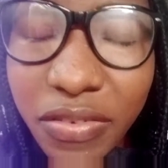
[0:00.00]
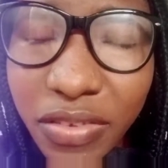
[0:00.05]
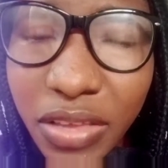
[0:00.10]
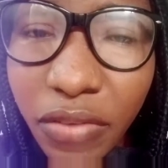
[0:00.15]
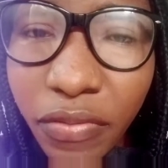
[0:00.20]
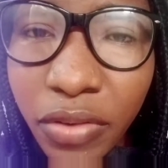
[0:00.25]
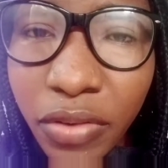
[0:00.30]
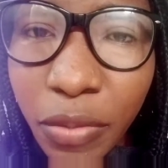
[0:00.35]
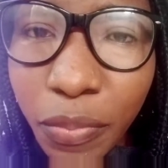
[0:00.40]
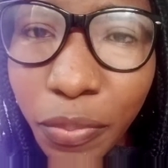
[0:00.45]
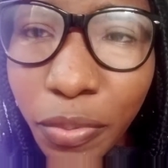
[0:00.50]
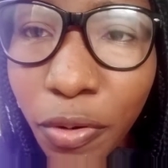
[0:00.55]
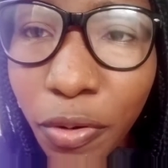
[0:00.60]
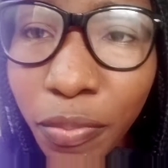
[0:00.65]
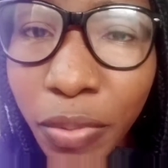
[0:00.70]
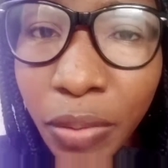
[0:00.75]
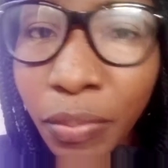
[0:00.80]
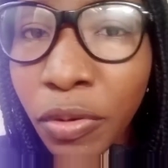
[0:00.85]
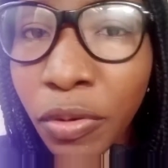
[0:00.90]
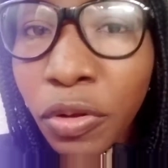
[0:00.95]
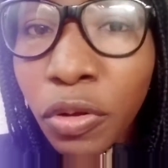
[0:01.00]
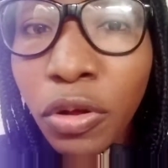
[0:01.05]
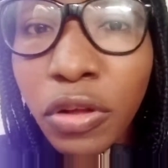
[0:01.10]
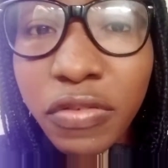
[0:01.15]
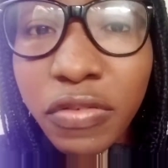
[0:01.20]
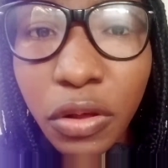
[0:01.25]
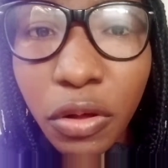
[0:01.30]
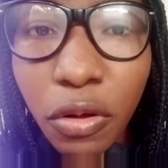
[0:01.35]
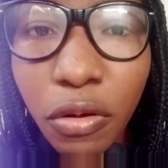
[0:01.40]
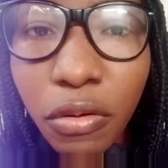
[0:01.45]
is having a problem, or you
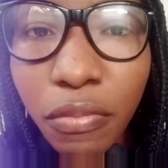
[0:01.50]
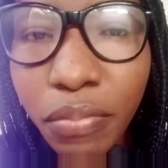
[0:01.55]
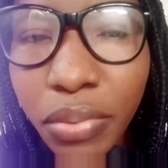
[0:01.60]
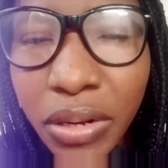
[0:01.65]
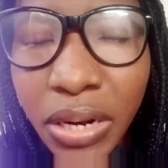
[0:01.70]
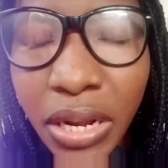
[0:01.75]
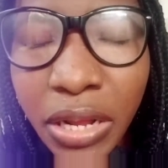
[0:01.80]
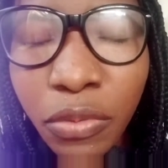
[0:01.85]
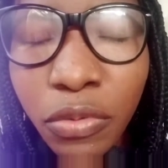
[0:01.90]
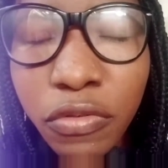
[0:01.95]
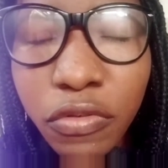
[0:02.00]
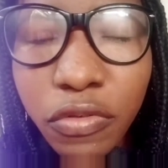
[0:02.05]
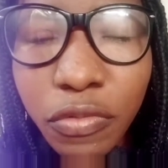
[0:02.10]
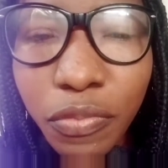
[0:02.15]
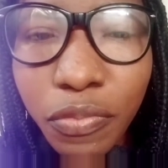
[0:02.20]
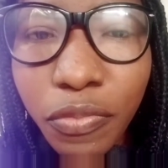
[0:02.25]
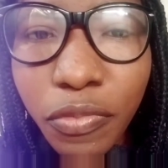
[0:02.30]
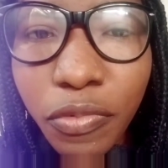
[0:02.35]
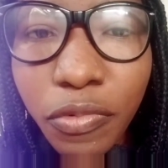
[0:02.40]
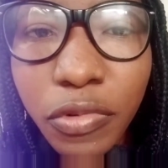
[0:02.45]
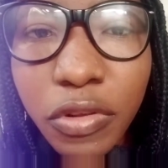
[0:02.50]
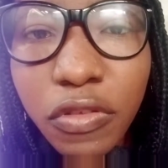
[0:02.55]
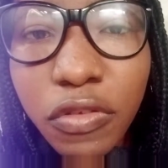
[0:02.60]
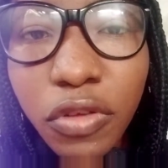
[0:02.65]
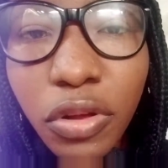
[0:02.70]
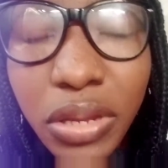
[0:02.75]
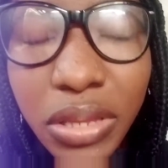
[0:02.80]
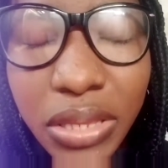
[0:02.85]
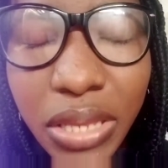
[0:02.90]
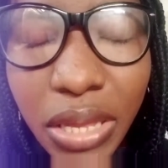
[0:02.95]
got a complaint and you want to
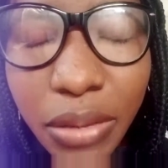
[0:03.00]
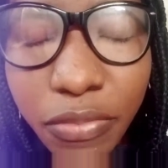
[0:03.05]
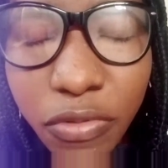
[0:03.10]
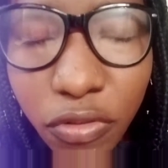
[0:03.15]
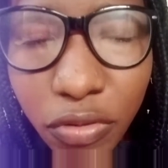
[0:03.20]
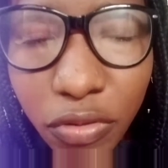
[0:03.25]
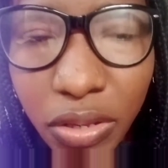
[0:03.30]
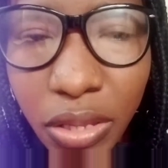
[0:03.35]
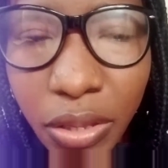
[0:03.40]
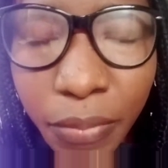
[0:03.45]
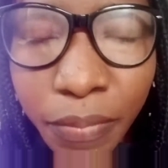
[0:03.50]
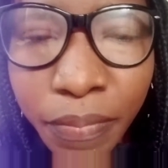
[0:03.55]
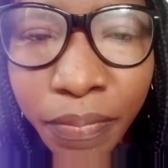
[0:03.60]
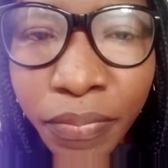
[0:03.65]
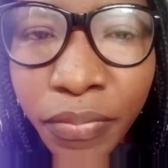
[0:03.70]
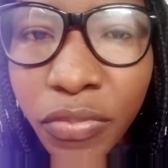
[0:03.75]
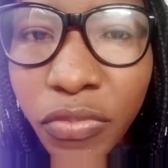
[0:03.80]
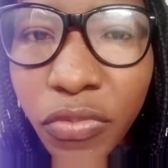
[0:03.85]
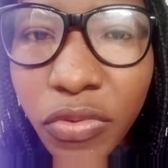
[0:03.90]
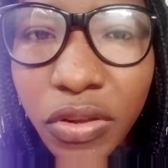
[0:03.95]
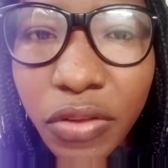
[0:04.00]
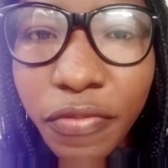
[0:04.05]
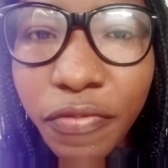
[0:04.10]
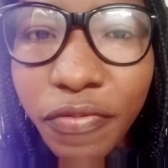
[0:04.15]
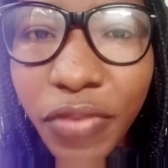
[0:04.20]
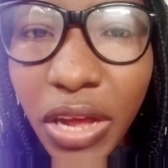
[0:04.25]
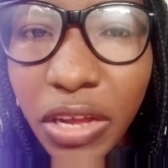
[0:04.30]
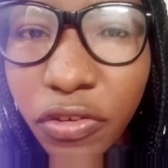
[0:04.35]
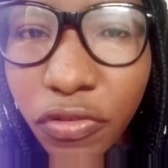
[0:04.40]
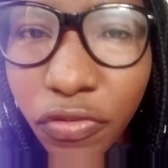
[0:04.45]
return them to the
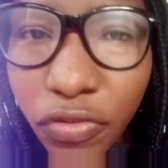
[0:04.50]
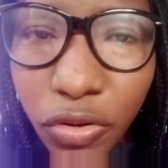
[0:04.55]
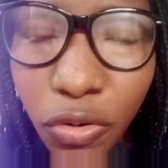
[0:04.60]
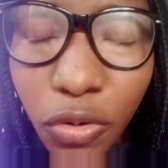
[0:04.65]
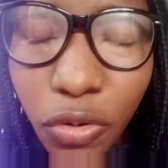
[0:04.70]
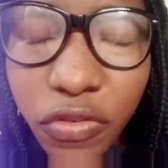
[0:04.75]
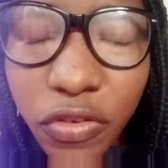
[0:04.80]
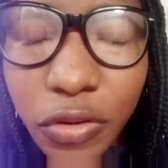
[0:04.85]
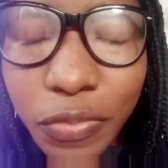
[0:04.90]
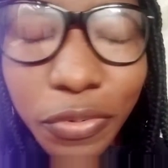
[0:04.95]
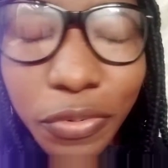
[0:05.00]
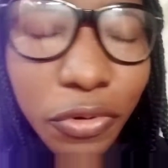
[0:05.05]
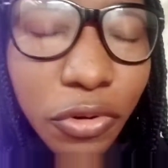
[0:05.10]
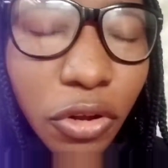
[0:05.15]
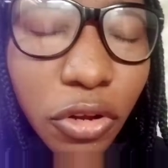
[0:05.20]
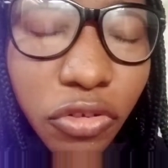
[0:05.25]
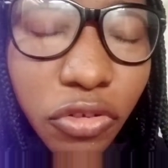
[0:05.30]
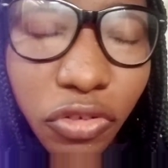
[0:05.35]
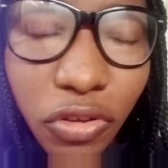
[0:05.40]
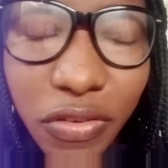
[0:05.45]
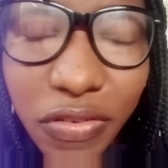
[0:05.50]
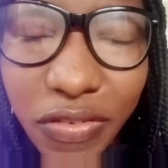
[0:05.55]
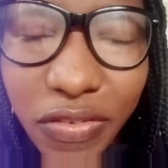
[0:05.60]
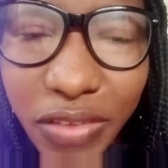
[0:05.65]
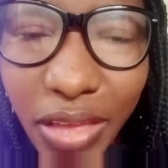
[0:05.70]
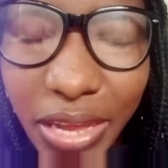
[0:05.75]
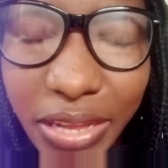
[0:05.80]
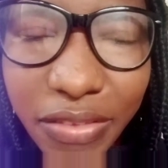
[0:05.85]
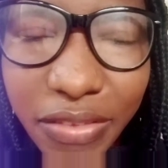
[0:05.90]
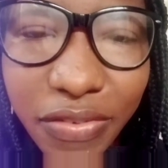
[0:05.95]
factory or to the production
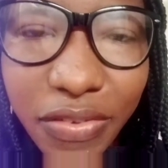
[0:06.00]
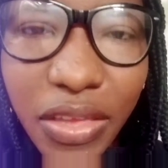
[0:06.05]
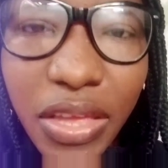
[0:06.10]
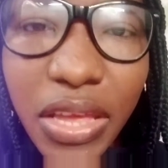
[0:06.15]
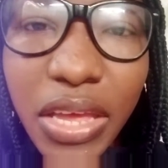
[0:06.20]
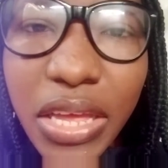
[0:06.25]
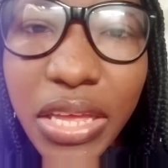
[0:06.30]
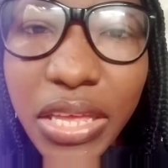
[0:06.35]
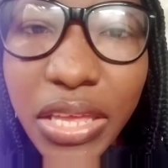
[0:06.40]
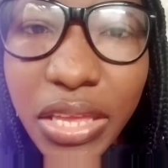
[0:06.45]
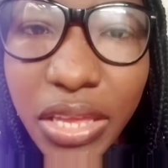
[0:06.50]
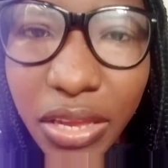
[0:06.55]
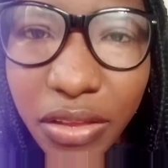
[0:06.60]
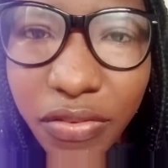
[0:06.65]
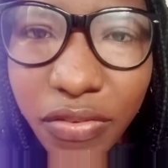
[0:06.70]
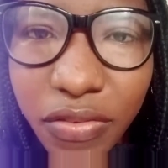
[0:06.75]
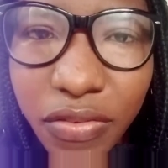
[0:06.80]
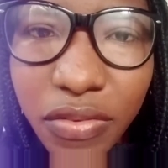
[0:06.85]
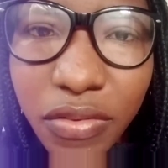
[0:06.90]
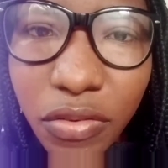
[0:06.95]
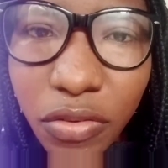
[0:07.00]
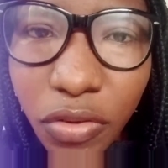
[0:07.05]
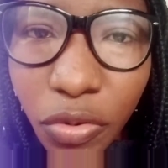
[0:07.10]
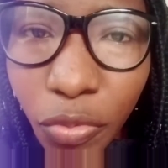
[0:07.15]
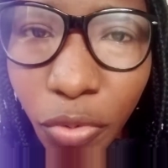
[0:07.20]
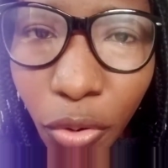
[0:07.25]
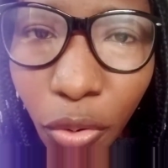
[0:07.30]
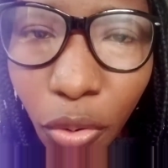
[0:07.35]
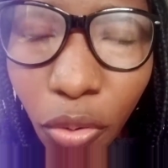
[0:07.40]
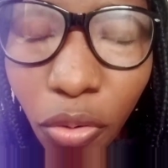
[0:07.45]
site. Yes, the
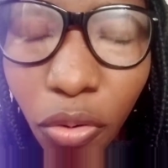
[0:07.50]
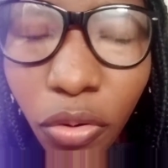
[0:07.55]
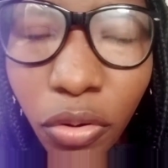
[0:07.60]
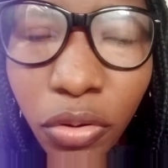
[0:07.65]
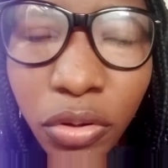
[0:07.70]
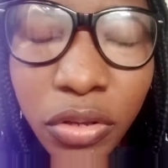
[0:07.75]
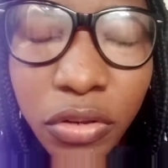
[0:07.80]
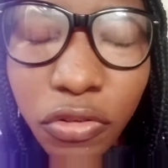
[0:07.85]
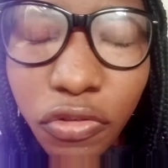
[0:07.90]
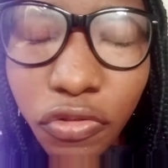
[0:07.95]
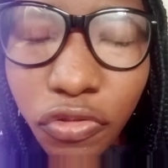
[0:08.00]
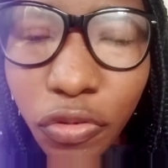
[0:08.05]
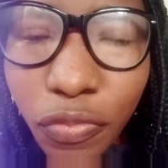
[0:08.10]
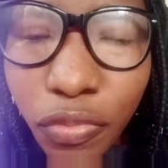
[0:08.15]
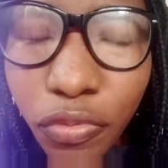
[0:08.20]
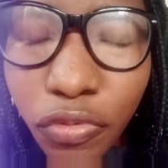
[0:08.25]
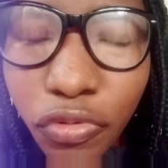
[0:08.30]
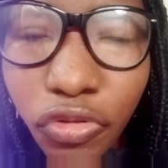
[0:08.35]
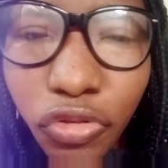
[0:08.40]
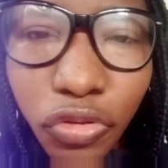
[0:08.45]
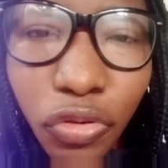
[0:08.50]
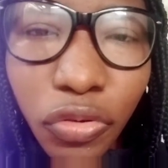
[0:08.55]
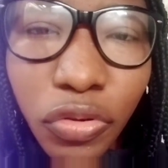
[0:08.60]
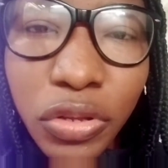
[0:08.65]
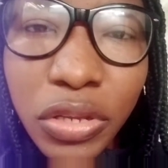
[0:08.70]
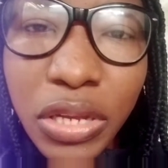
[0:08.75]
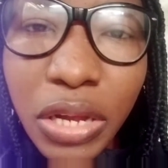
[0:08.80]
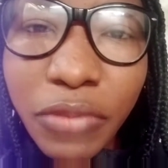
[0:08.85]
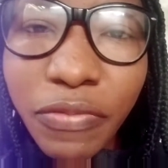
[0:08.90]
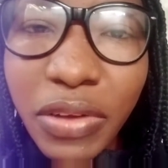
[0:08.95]
recall, the
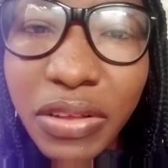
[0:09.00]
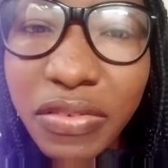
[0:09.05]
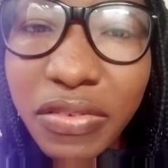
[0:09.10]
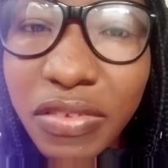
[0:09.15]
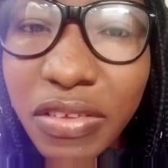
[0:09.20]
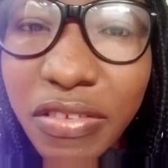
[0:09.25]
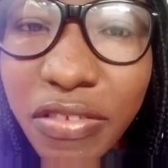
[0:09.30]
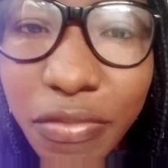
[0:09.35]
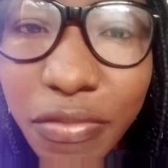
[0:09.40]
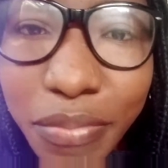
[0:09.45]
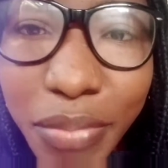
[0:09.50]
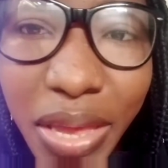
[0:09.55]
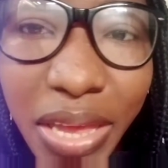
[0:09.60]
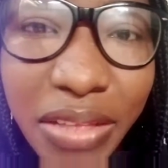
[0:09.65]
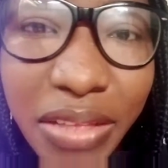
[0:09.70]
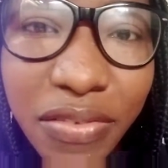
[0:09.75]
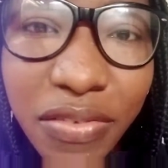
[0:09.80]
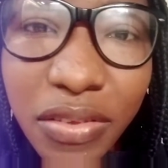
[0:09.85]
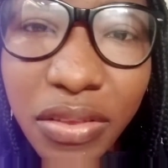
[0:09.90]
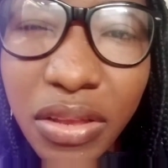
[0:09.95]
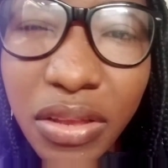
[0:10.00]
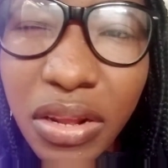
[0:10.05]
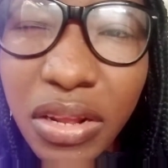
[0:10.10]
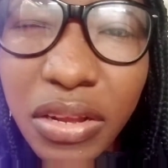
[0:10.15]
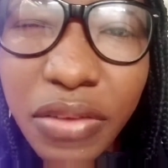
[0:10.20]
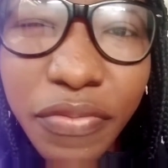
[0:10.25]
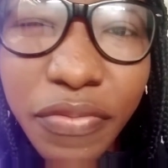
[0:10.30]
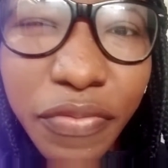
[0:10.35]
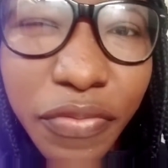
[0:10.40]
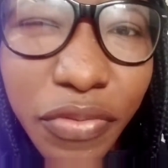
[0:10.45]
distribution, the advertisements, the
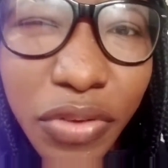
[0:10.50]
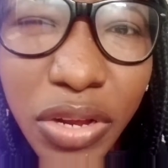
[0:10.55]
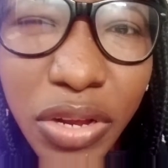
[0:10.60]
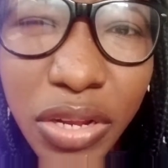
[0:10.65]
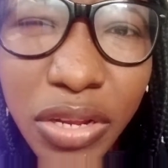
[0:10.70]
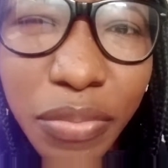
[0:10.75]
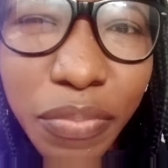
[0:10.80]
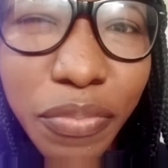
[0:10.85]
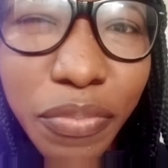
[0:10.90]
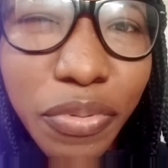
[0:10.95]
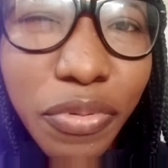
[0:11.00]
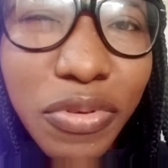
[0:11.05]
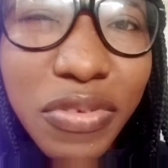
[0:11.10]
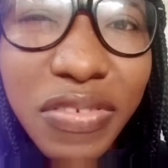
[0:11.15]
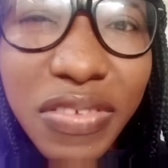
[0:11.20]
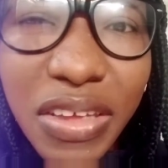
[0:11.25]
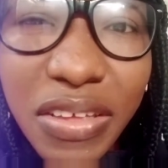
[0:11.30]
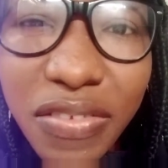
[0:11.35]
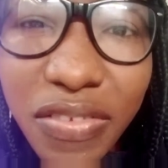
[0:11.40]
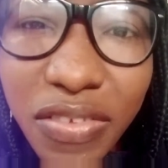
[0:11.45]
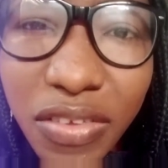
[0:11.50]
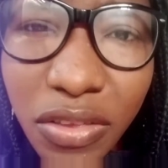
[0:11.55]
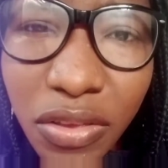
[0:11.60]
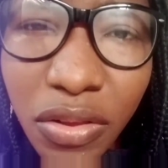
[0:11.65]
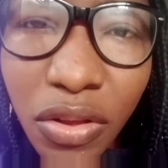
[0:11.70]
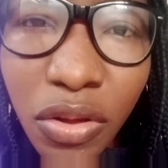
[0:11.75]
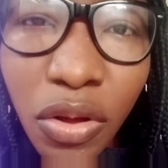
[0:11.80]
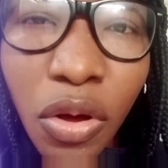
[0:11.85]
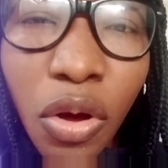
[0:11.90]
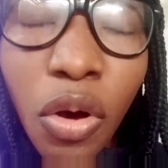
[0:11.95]
delivery, the
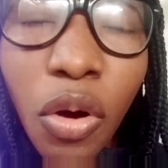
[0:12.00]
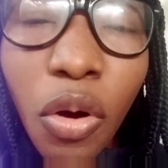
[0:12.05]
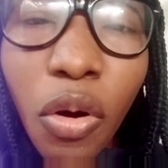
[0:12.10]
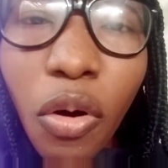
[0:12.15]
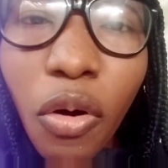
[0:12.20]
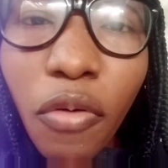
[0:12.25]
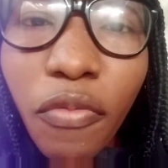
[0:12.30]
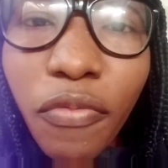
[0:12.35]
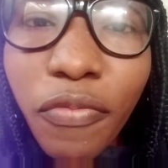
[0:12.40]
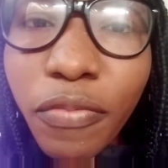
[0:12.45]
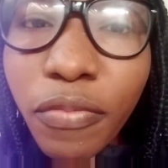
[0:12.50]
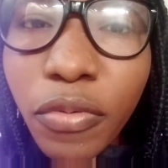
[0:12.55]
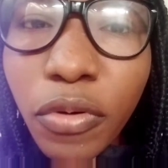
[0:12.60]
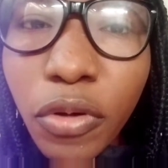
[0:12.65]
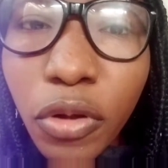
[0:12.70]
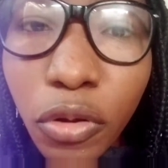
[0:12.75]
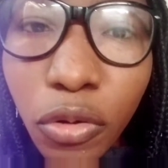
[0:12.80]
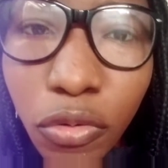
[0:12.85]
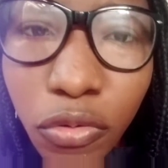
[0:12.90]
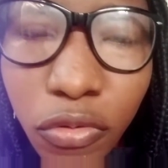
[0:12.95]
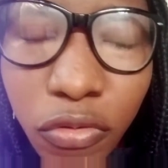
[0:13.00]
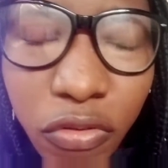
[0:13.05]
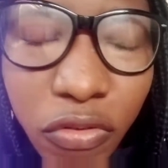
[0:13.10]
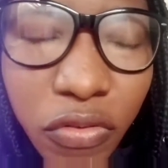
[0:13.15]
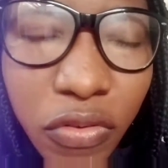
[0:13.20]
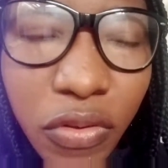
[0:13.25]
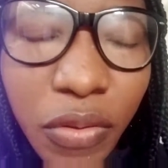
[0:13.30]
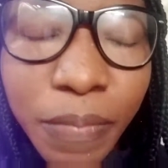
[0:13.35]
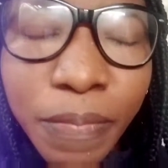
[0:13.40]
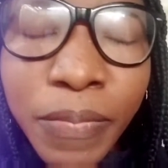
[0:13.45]
processing of
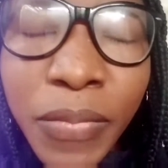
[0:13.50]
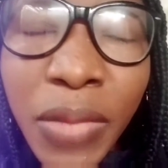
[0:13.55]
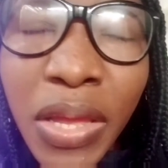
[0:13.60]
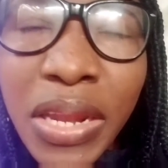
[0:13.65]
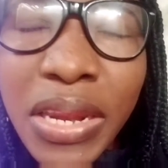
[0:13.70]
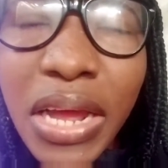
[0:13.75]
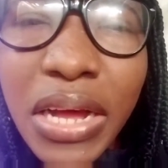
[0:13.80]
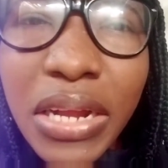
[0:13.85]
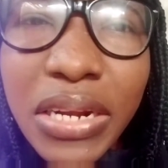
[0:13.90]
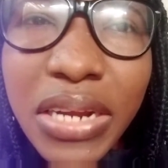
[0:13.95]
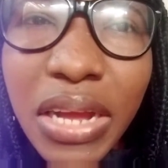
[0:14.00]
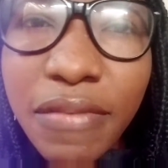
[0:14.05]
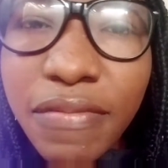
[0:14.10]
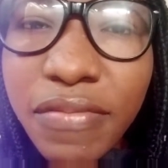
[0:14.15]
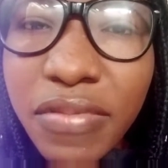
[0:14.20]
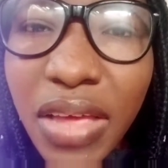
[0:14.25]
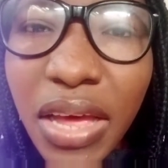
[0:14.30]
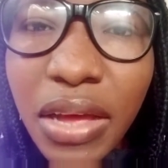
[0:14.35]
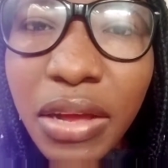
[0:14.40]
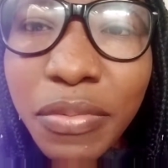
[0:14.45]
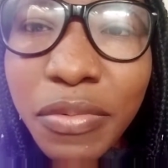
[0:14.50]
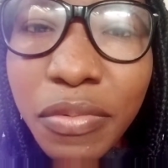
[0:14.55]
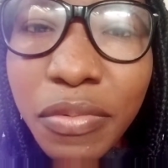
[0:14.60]
goods. Now, NAFDAC